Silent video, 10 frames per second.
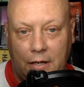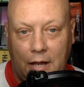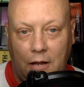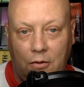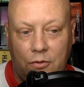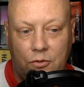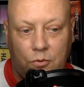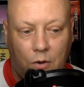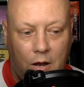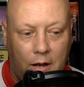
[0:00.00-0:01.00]
it out.
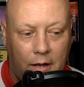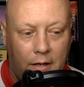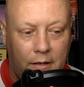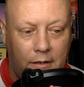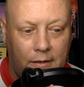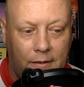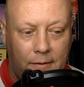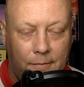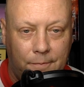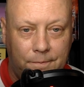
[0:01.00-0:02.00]
Try,
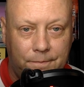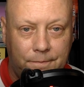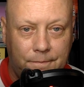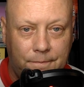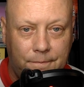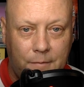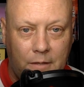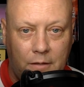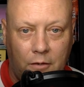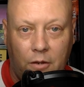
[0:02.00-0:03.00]
Imprint
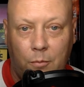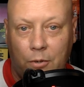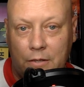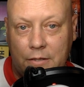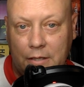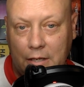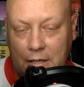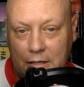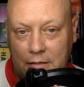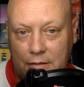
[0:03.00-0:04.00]

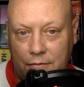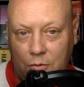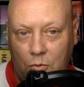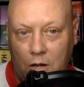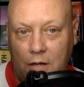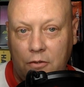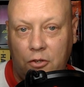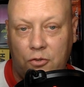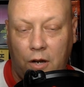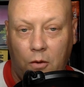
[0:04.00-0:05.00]
CDs if you want. You
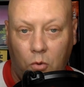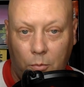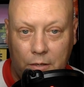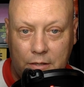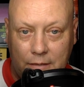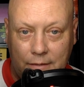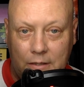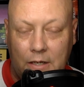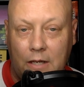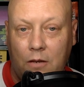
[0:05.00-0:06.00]
could try Orbit
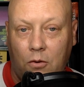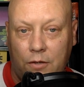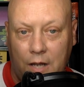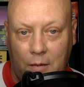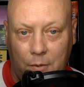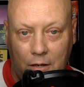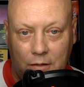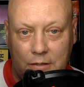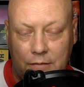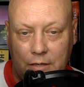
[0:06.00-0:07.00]
DVD or
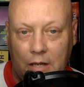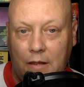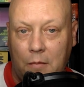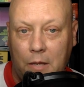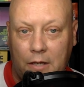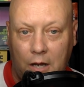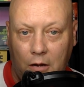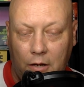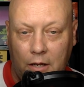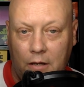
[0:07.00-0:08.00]
Diabolik DVD. They may
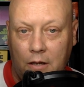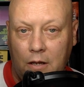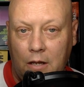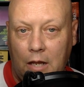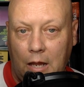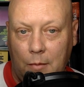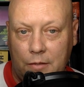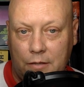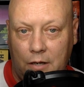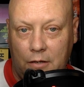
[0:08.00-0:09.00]
carry it.
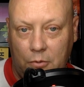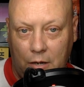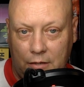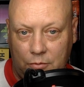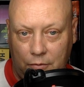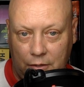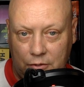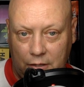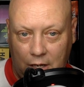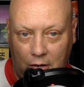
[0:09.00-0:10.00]
Amazon US will
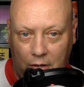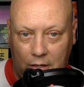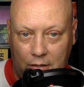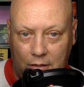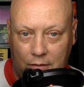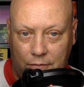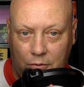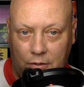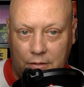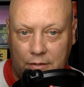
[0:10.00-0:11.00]
eventually carry it if you're
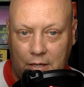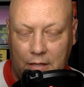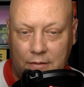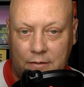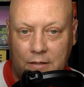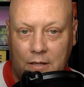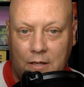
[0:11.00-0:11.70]
in the States.